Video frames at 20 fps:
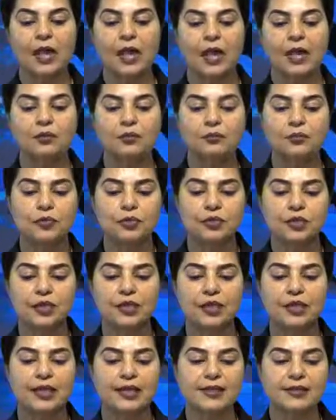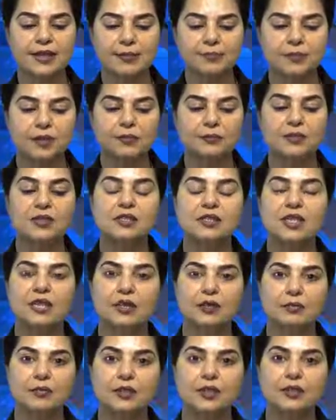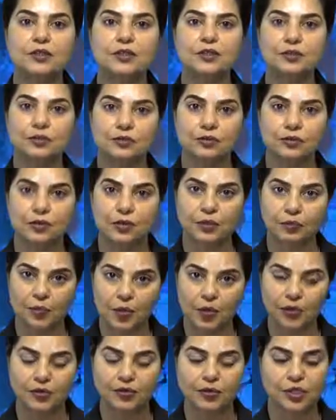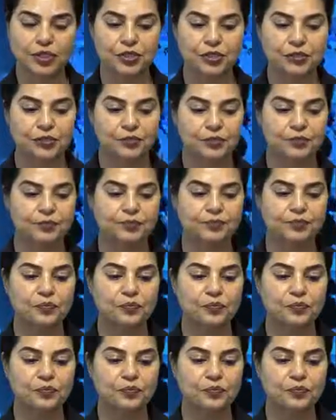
and mutually acceptable settlement to the border issue.